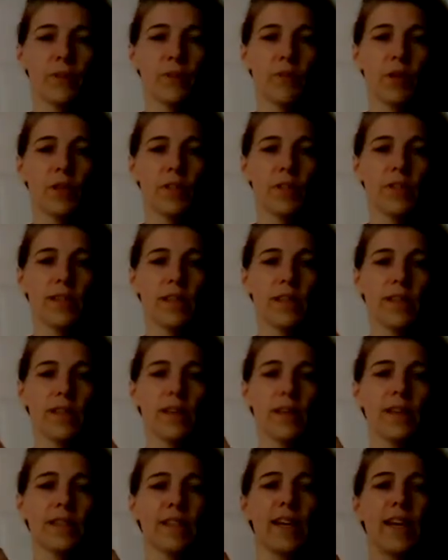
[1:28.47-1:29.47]
if you can see
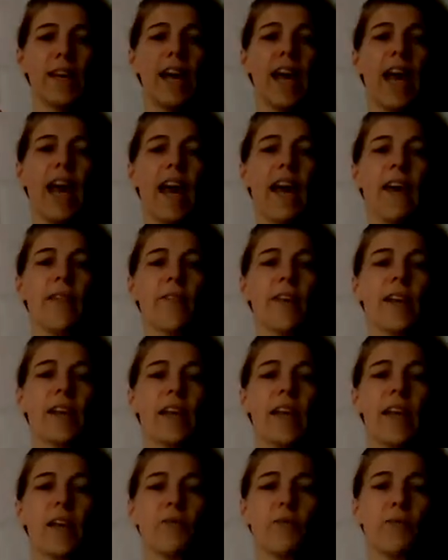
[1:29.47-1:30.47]
that, and
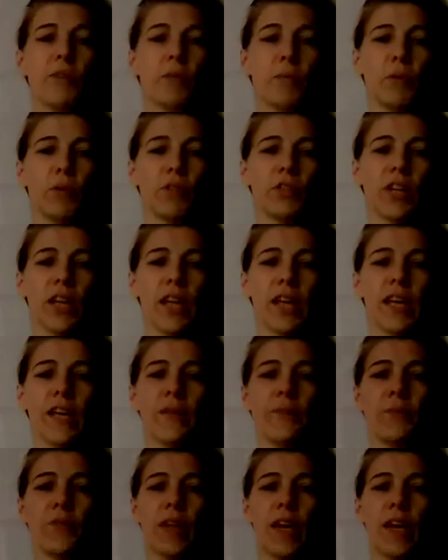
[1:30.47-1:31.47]
then
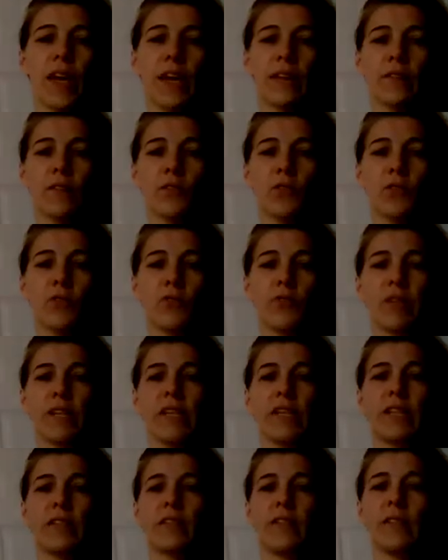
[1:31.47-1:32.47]
everybody has to
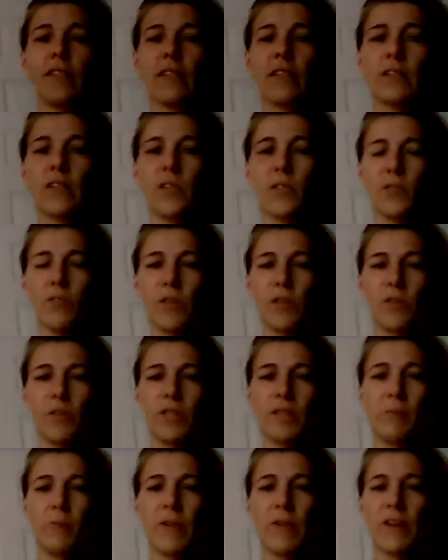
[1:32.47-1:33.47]
read the sentence. Sorry, I got
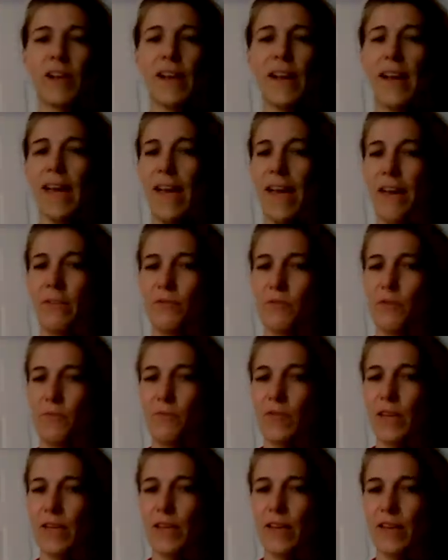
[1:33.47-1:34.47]
a little bit of glare
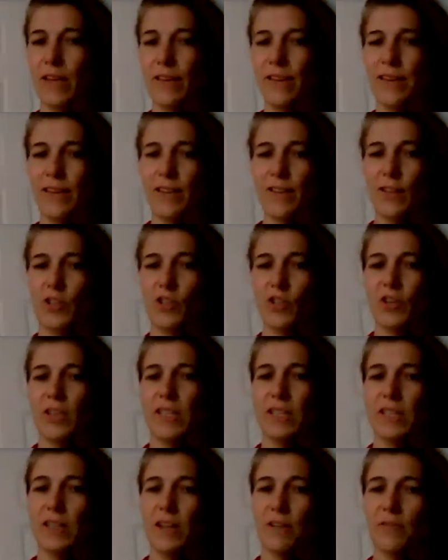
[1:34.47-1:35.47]
from the
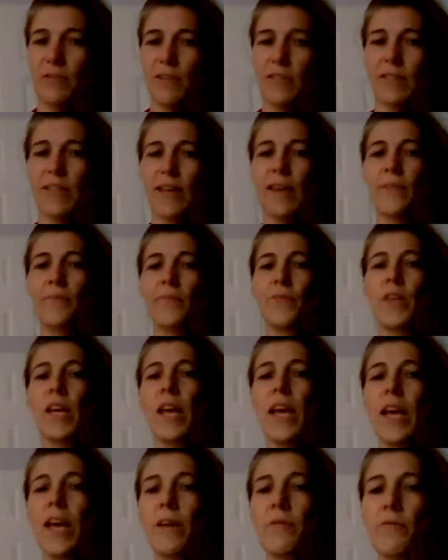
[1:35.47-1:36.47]
shiny surface there.
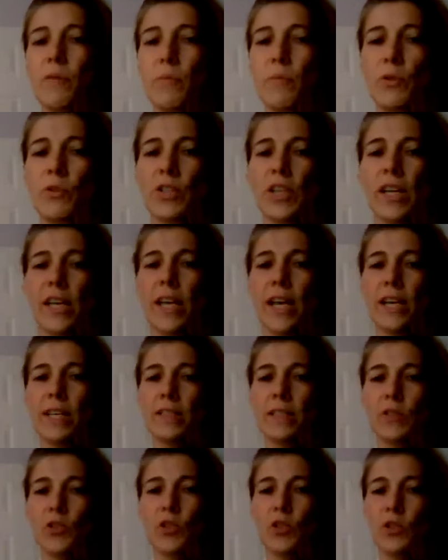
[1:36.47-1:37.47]
Everybody
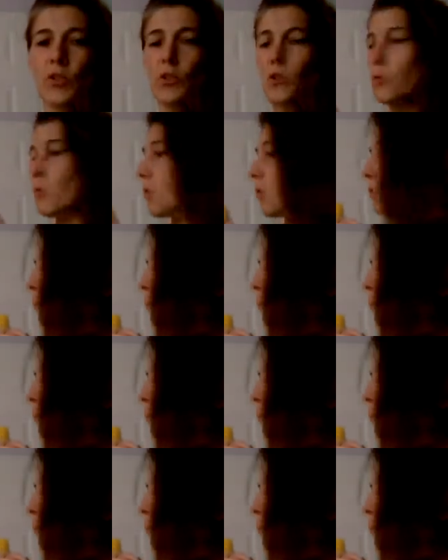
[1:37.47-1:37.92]
has to